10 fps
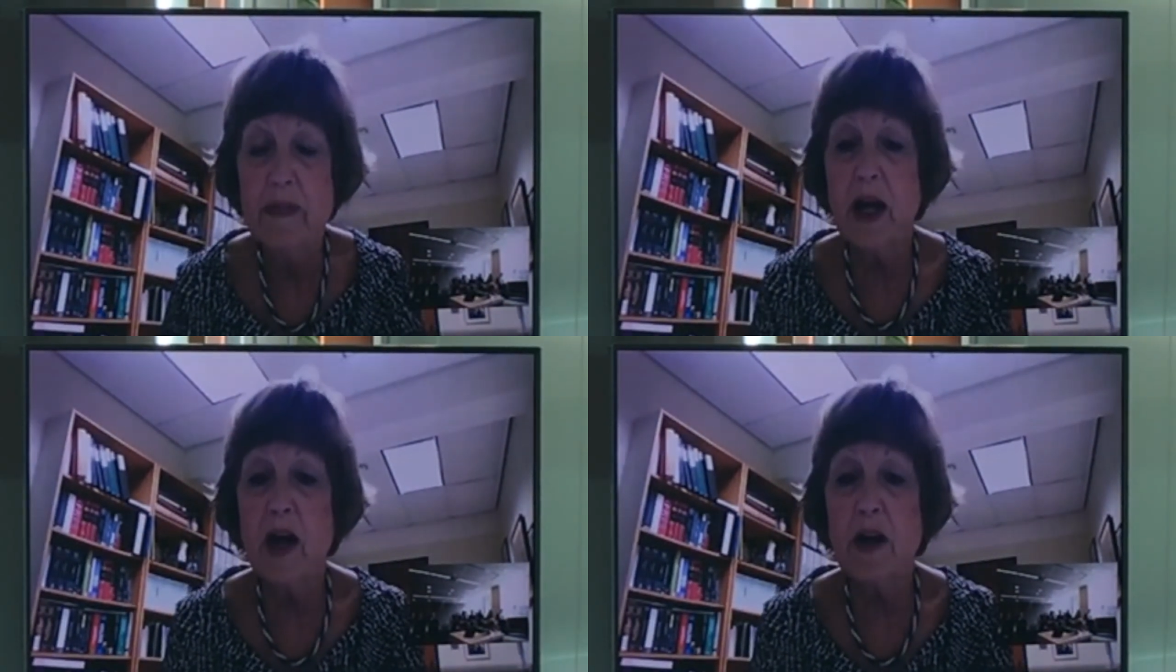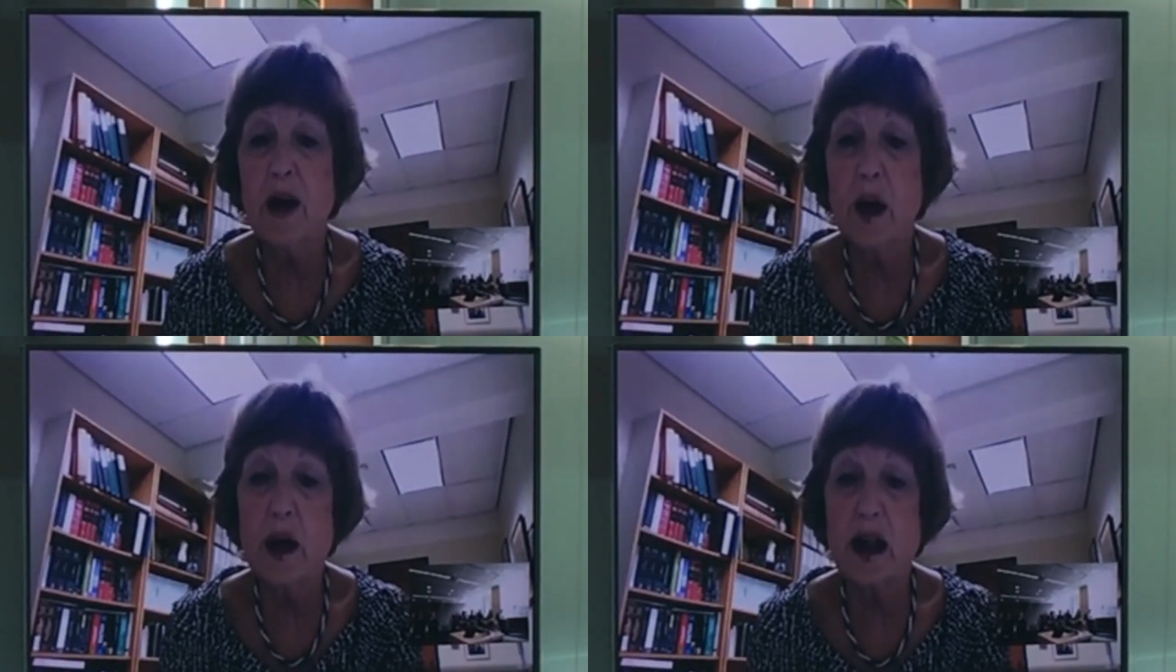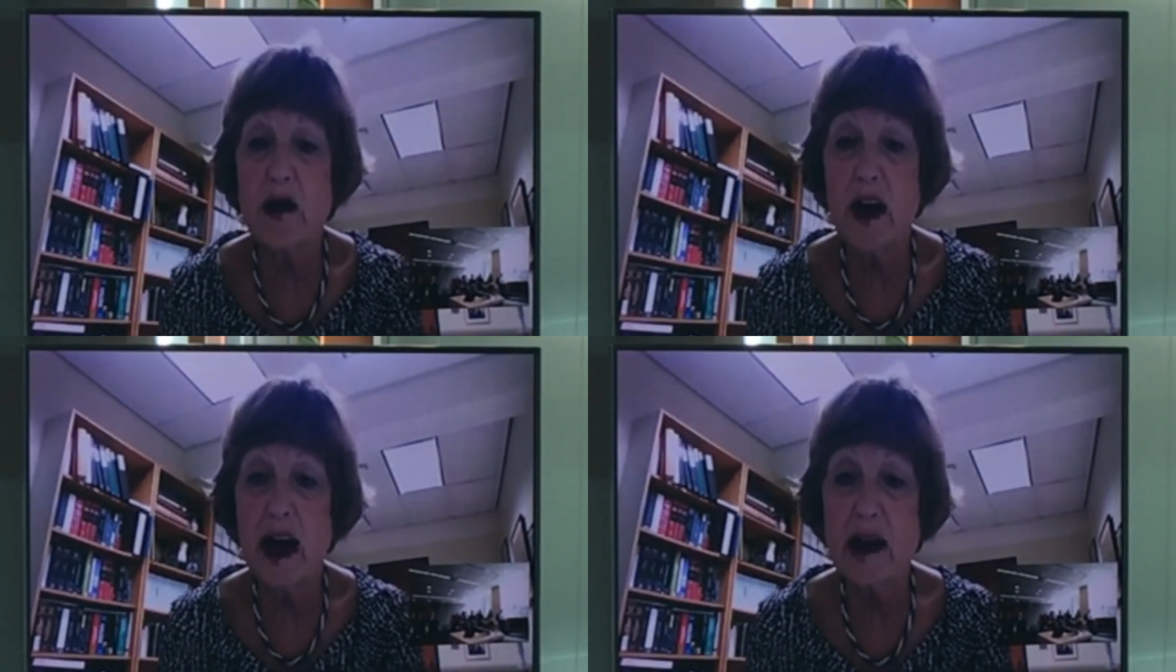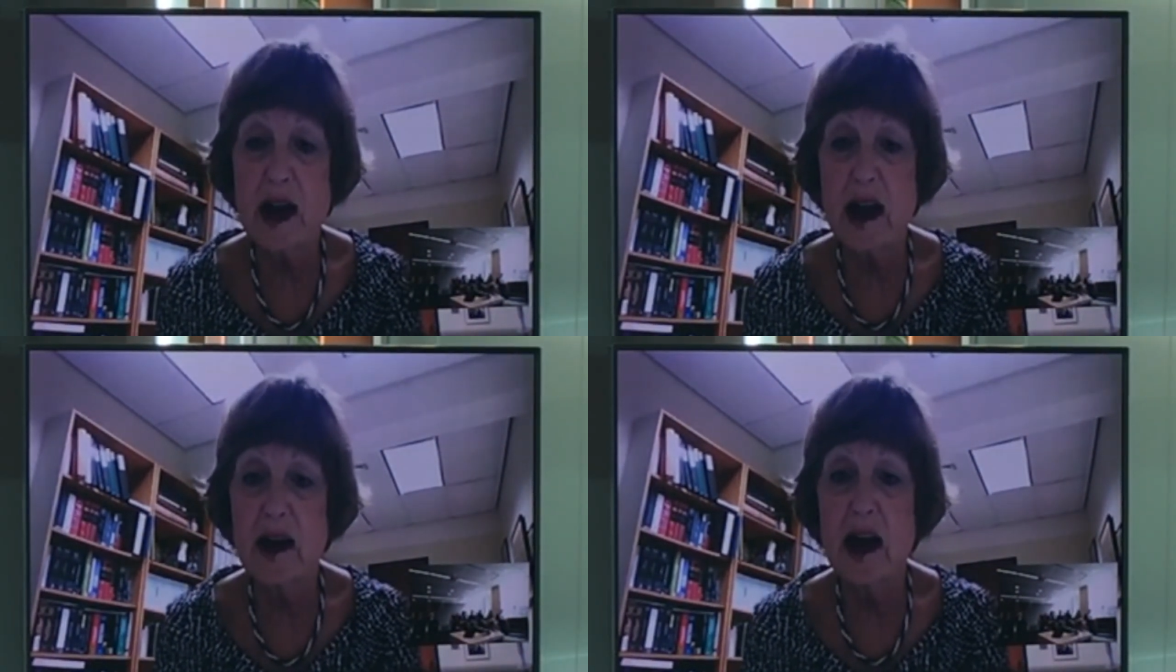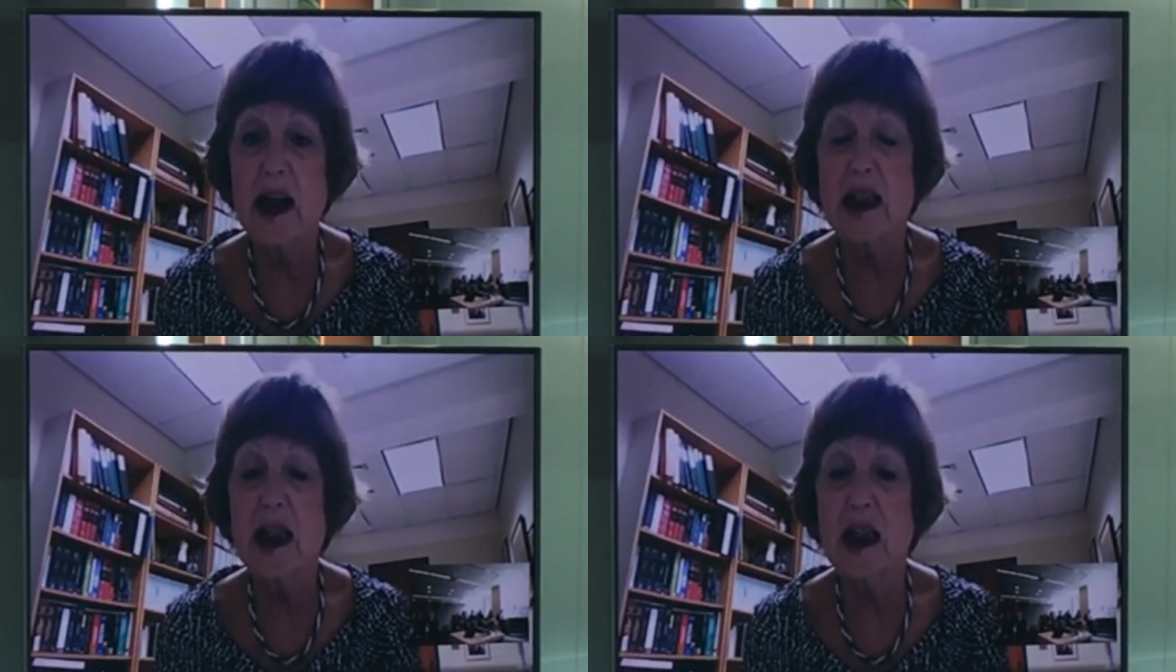confluence of events in the
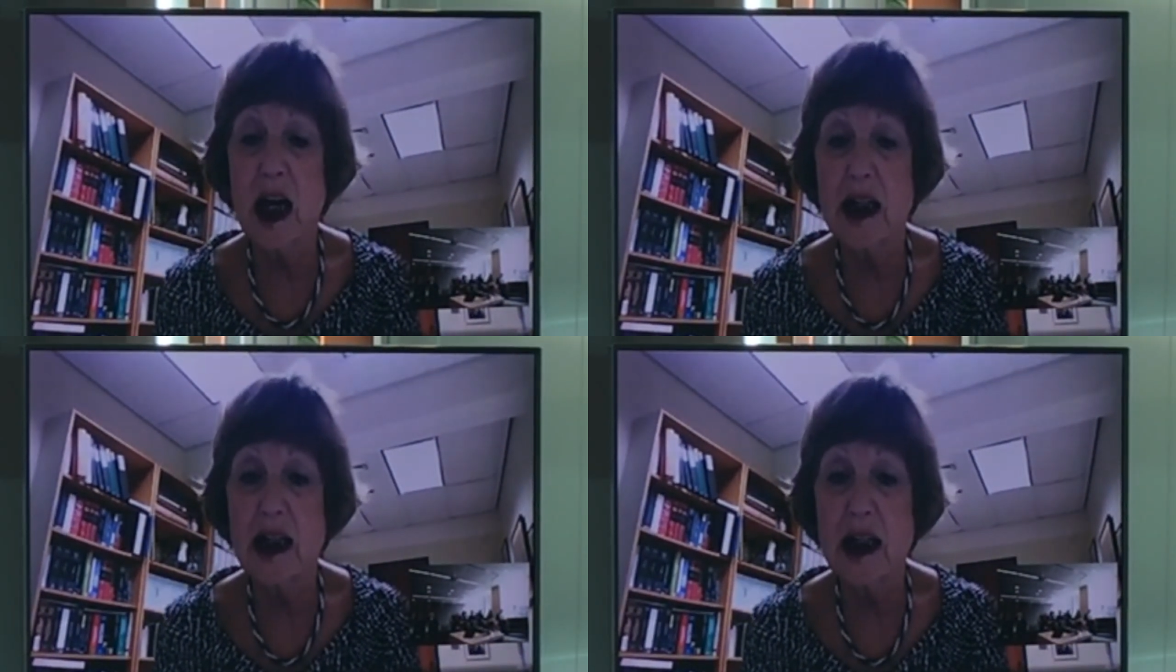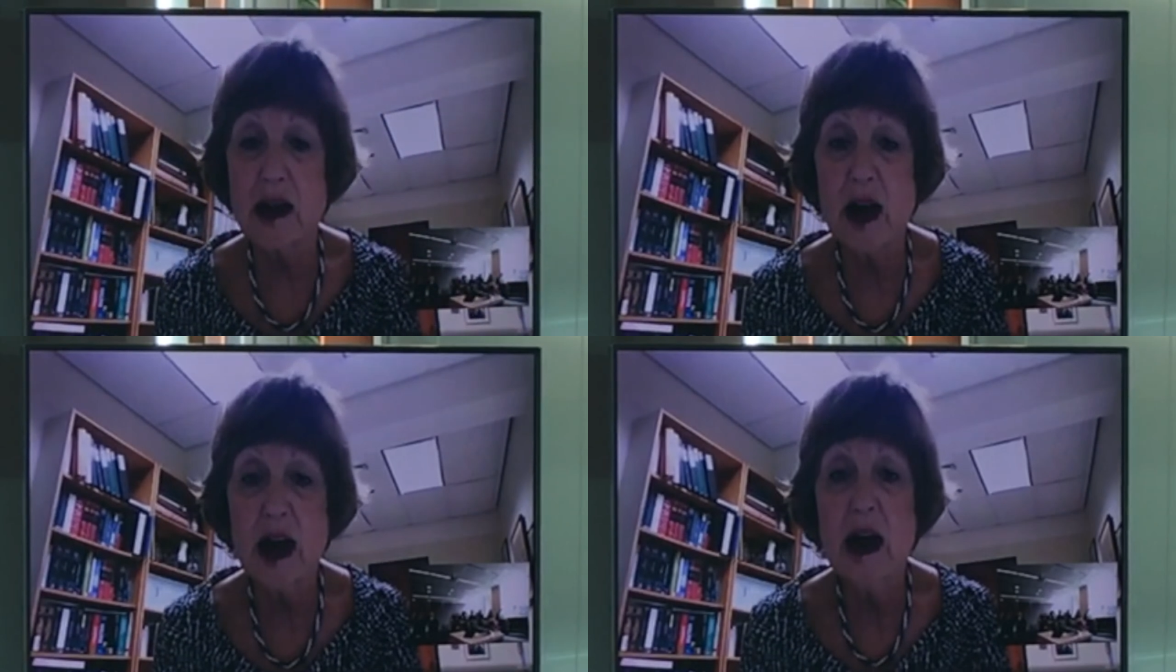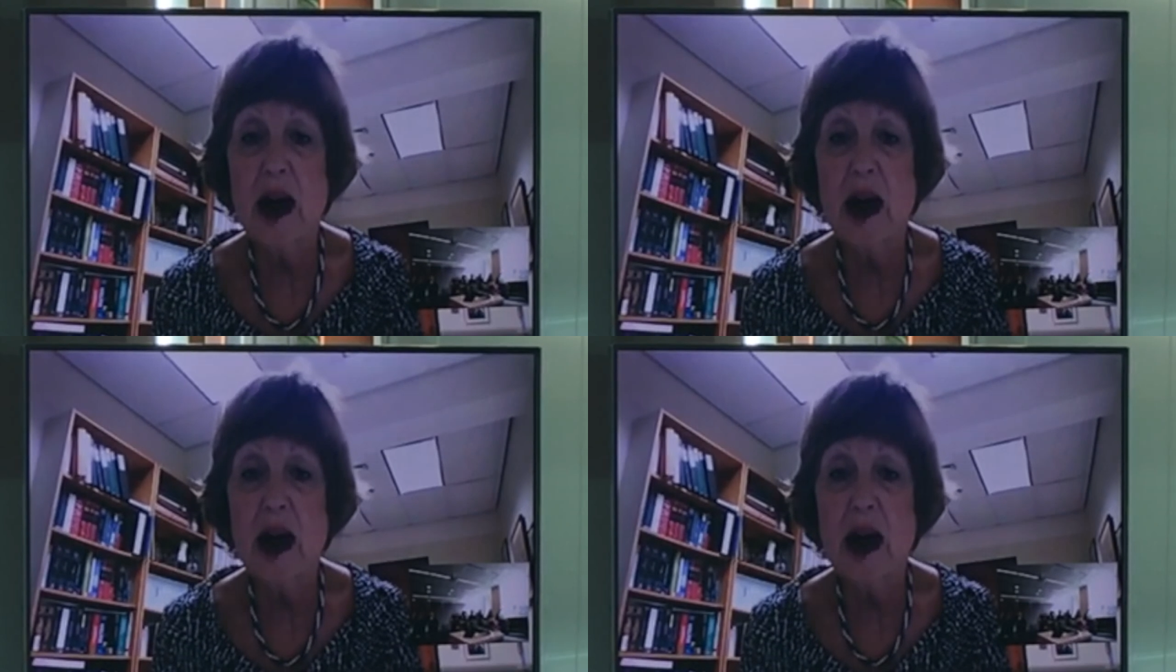1990s